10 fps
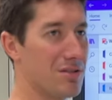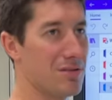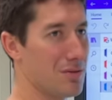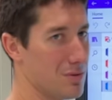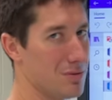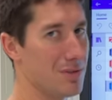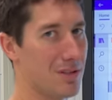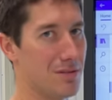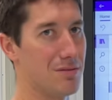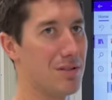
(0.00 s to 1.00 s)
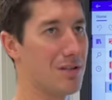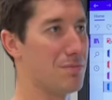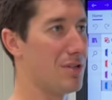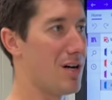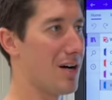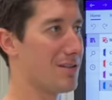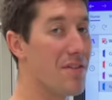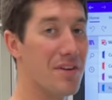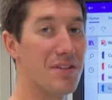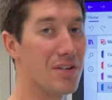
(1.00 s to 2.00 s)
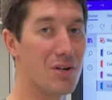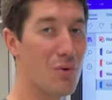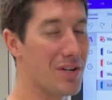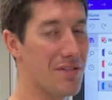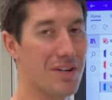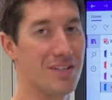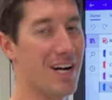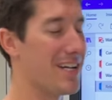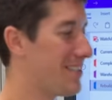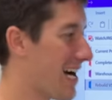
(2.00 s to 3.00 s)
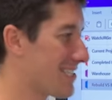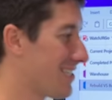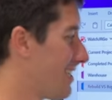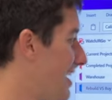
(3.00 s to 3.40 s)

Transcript: they're like, well, we got to deck the block. Then they're going to want a thicker head gasket.